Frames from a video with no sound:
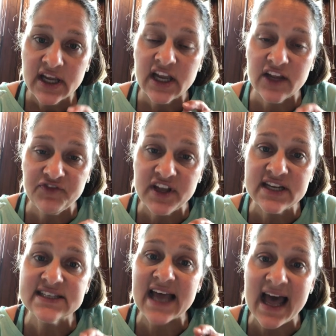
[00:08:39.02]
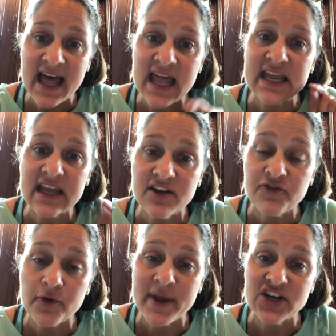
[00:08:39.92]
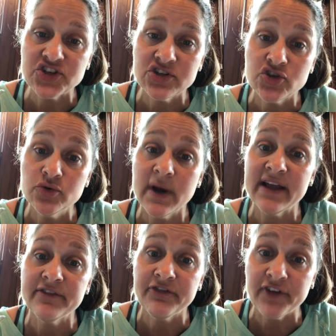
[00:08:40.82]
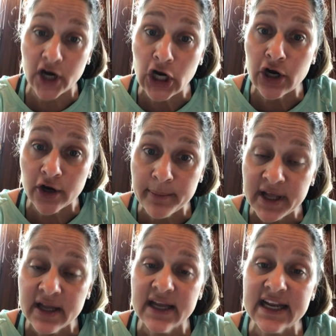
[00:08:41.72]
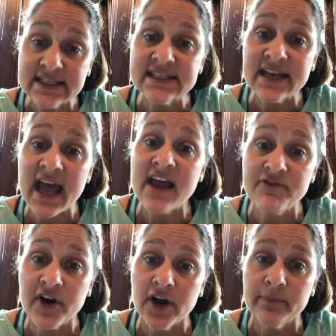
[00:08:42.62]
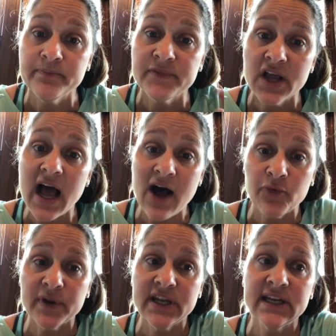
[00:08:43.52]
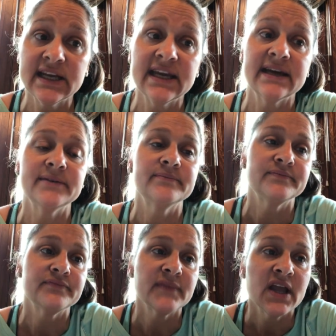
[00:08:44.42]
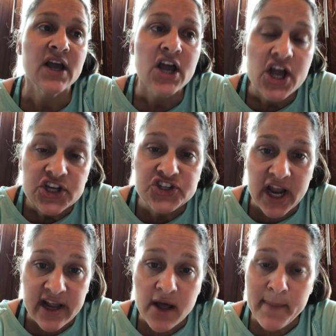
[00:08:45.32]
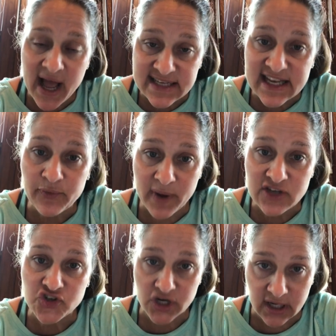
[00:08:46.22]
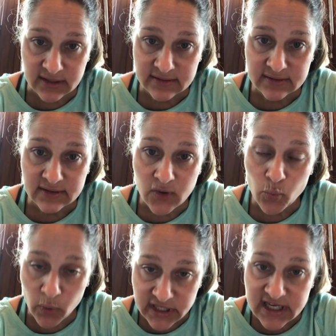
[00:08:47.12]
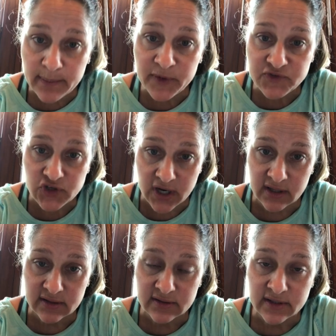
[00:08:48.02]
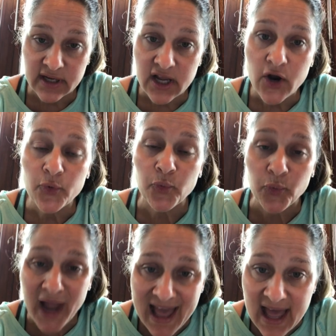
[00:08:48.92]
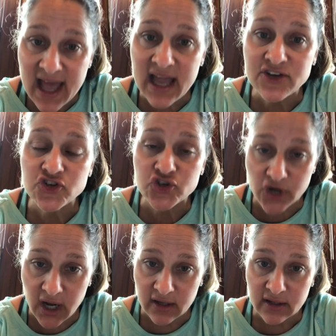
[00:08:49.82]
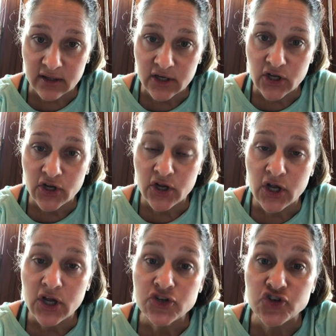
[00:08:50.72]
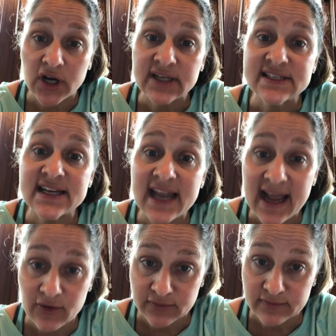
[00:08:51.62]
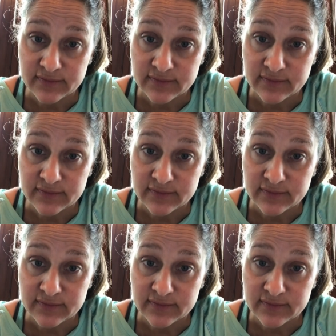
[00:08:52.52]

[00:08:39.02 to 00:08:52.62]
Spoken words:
If it is adding information to a verb, it's an adverb. I'll read it again. Jacob buys a red truck. What type of truck? Red truck. Truck is a noun.